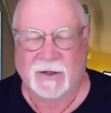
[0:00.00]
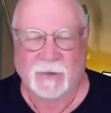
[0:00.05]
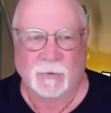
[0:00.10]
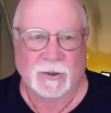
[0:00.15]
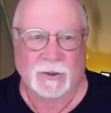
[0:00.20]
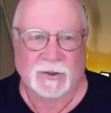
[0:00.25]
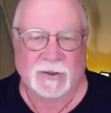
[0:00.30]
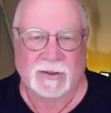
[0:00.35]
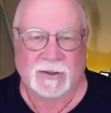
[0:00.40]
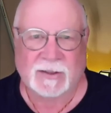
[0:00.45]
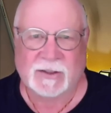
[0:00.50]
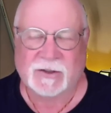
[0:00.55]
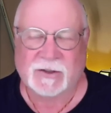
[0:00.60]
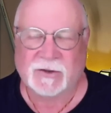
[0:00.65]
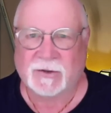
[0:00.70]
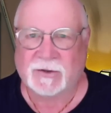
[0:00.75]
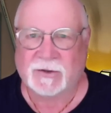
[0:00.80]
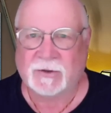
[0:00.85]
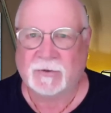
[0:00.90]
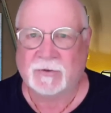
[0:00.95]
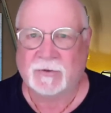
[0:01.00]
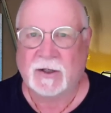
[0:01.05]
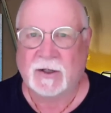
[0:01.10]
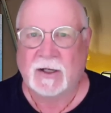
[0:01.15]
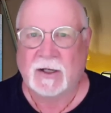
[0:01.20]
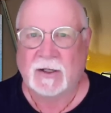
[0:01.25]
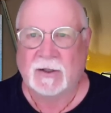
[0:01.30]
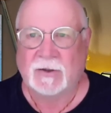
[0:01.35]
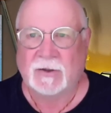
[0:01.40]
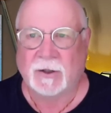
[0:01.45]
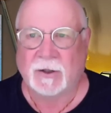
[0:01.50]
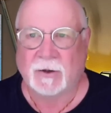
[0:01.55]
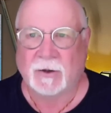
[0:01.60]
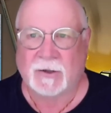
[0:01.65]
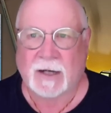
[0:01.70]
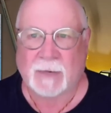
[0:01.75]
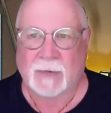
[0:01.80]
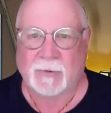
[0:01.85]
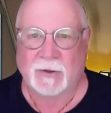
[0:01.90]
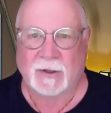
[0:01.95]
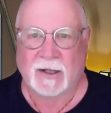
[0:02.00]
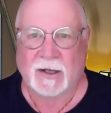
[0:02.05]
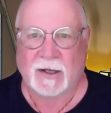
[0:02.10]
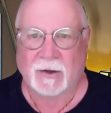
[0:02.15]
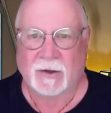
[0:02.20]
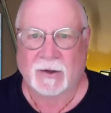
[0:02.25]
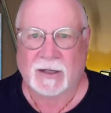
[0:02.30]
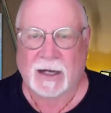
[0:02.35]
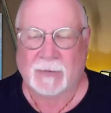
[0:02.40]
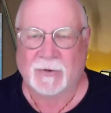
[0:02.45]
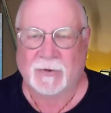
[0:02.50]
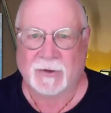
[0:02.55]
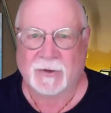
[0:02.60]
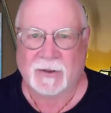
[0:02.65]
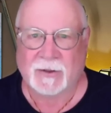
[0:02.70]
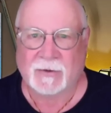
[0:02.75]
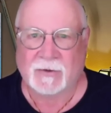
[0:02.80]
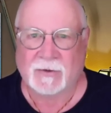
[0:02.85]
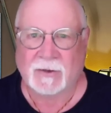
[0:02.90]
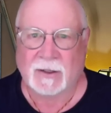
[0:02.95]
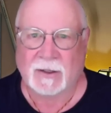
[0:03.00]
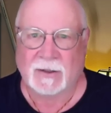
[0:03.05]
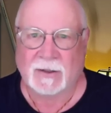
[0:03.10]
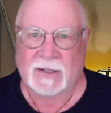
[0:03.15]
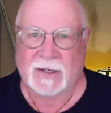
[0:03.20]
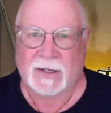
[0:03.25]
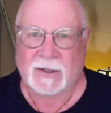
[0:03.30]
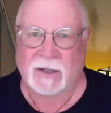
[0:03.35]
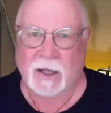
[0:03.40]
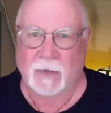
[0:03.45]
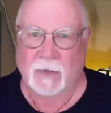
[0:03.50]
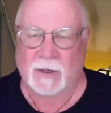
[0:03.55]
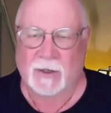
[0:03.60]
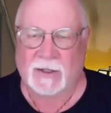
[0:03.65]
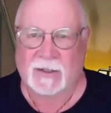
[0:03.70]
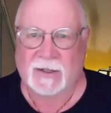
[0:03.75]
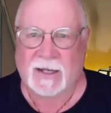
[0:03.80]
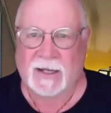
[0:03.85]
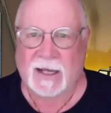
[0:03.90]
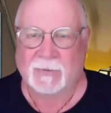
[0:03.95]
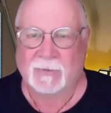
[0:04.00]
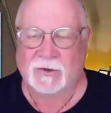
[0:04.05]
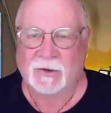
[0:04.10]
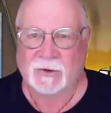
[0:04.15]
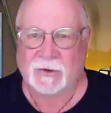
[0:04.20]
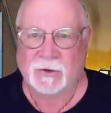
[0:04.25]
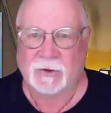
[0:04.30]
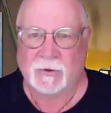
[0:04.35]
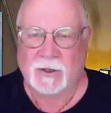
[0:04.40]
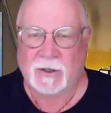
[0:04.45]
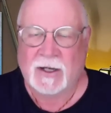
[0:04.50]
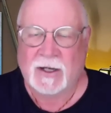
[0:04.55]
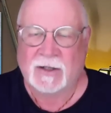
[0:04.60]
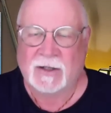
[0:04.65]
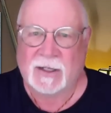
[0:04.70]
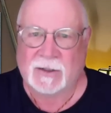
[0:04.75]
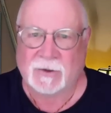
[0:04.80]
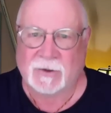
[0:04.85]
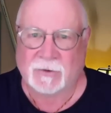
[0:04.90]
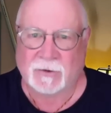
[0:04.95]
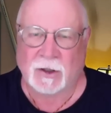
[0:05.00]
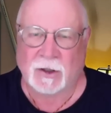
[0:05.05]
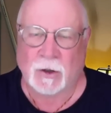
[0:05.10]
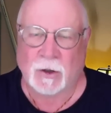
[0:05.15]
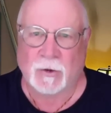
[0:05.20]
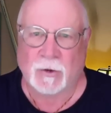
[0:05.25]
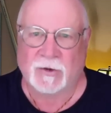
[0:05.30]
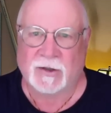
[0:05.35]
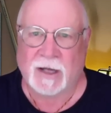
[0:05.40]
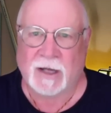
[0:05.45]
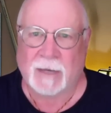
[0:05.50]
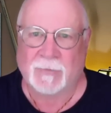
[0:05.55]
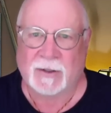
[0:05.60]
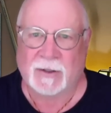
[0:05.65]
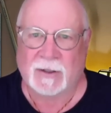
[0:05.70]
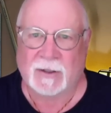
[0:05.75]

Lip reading: I really think they should just use a couple of helicopters and take it all the way to Camp Two, take those loads up. And